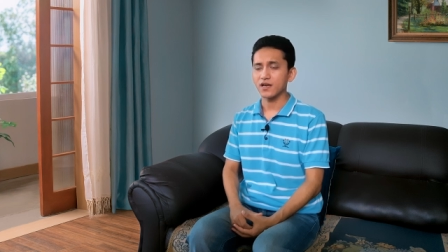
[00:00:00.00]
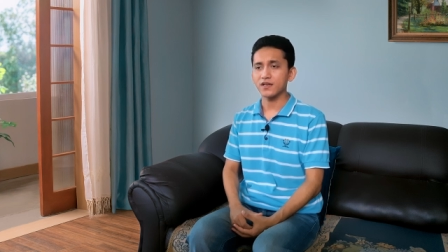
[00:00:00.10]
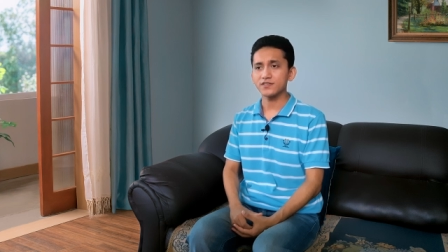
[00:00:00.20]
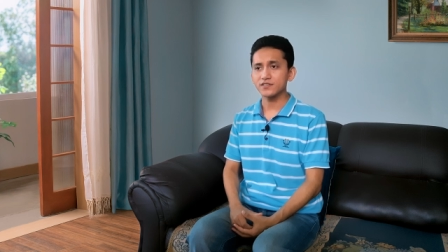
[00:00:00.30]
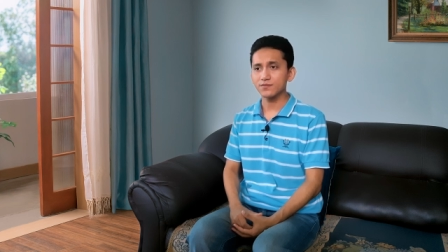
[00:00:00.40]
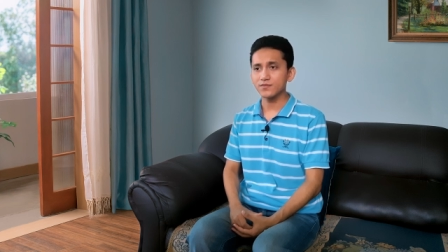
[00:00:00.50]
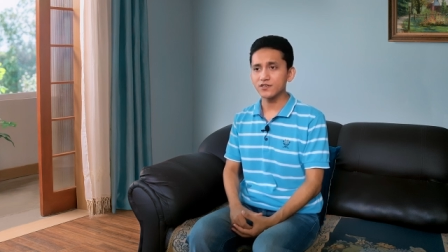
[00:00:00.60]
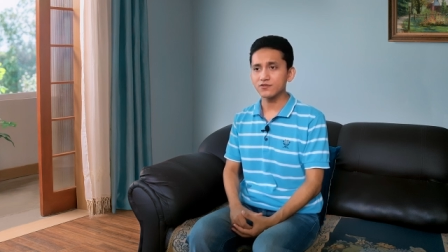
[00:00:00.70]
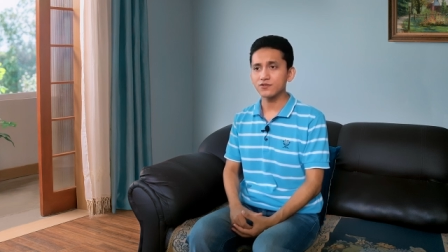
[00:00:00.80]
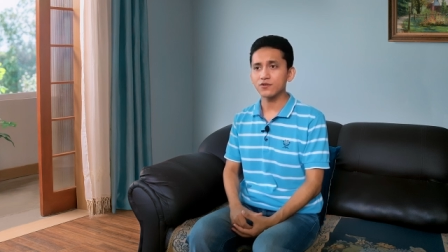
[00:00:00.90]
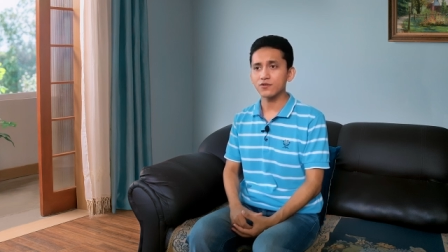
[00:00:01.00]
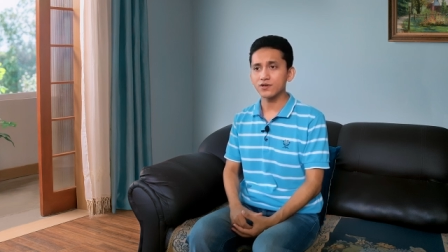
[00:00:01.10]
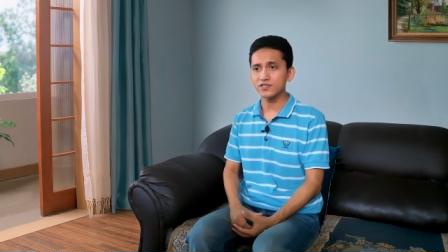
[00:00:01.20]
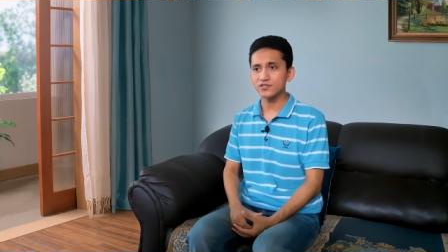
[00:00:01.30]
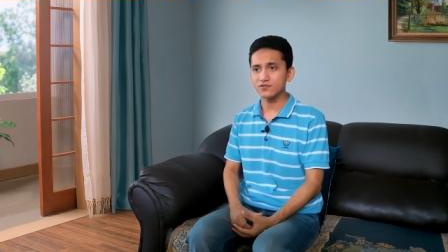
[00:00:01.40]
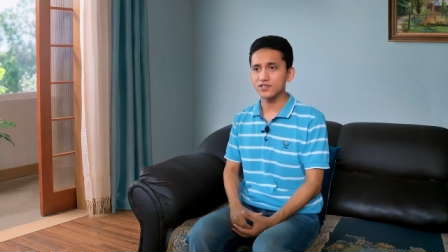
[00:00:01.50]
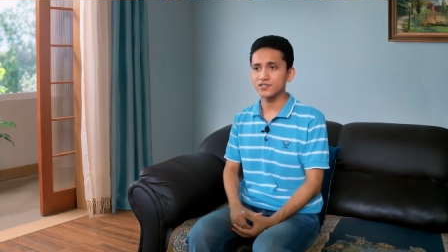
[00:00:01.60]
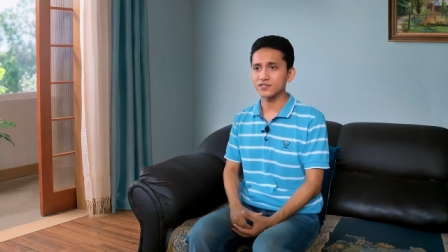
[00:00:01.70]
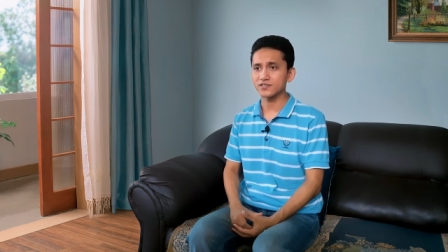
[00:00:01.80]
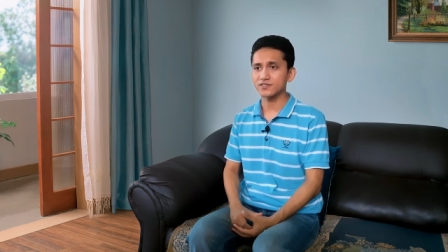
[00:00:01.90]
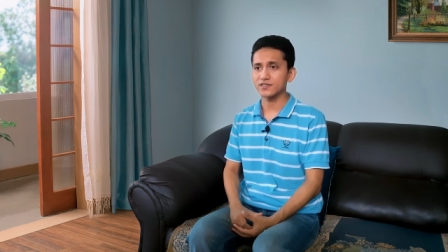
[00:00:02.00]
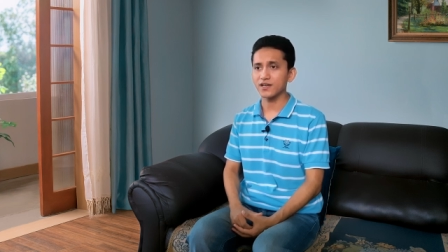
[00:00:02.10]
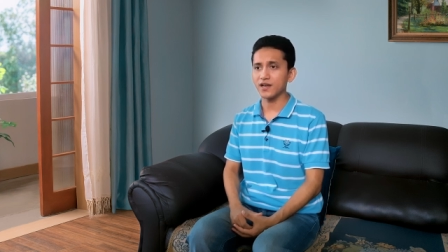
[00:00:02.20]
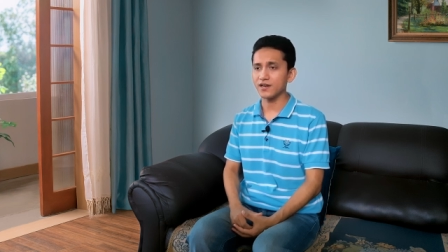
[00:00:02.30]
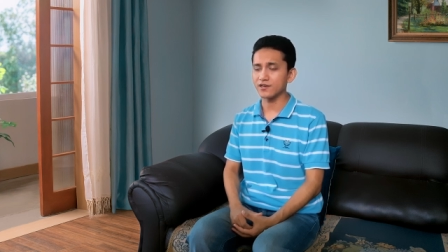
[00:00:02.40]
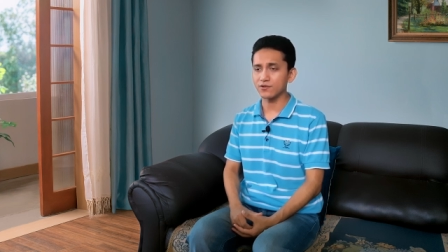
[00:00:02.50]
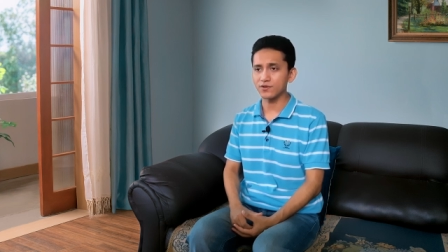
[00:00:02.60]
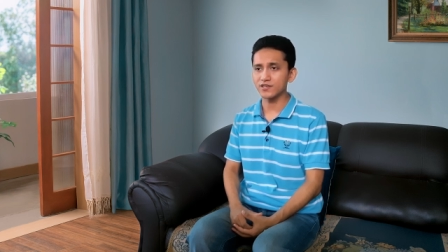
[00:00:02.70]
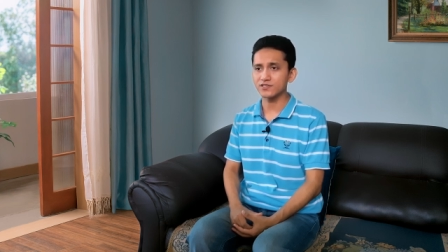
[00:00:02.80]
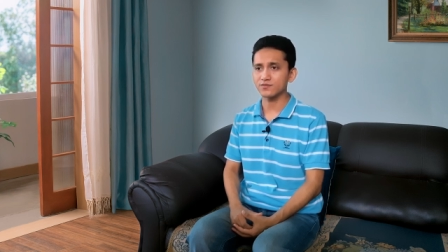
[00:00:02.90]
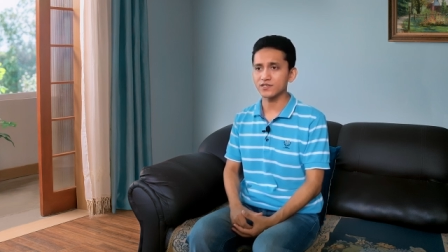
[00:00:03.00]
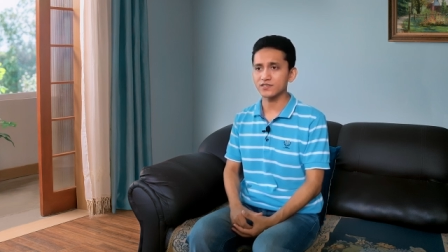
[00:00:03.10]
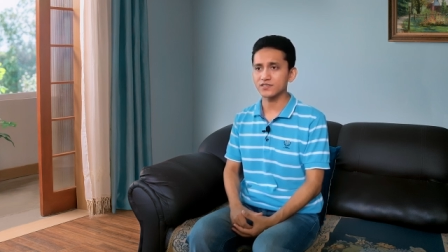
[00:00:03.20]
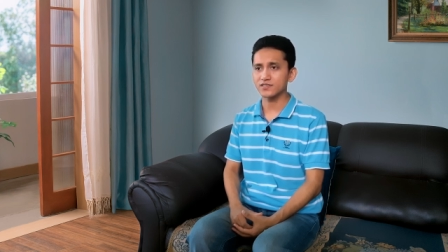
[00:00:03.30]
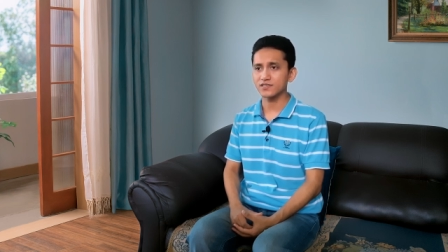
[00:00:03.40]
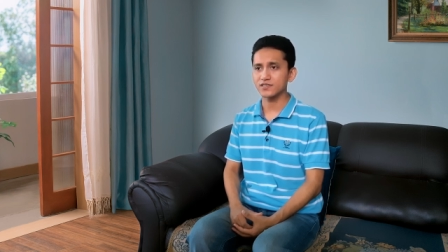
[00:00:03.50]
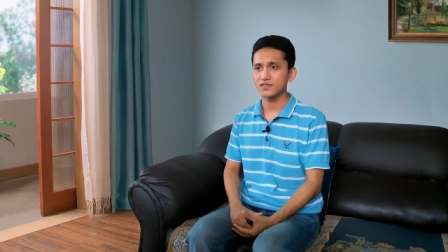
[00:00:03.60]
and submit to your orchestrations and arrangements.